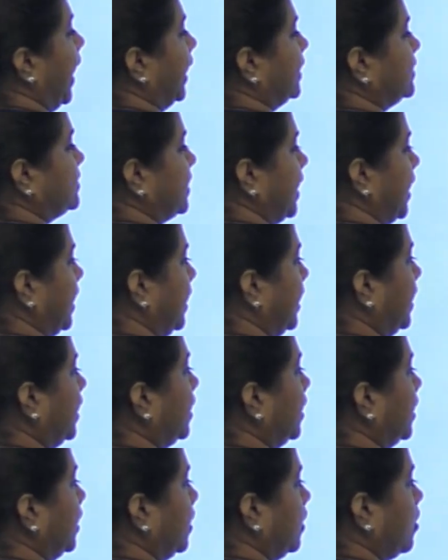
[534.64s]

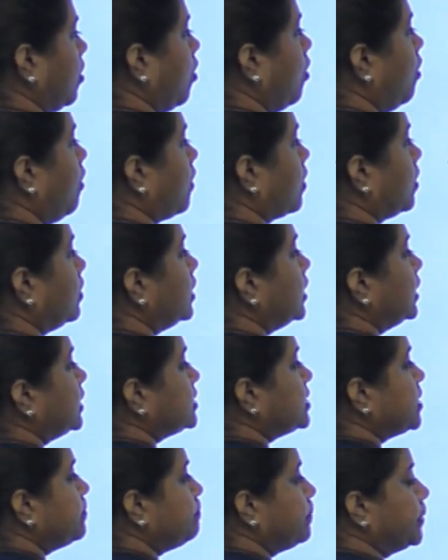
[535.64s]
SLE or
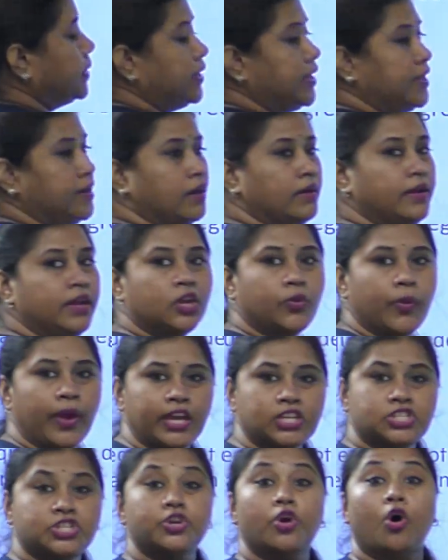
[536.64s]
simple linear
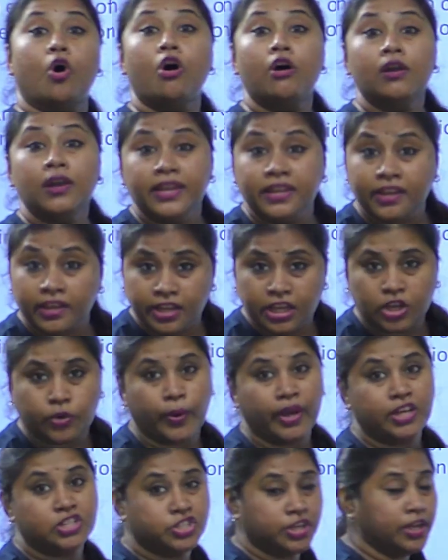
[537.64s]
equation or linear
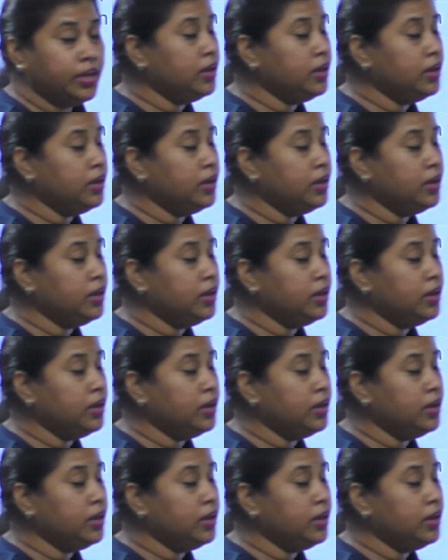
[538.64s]
equation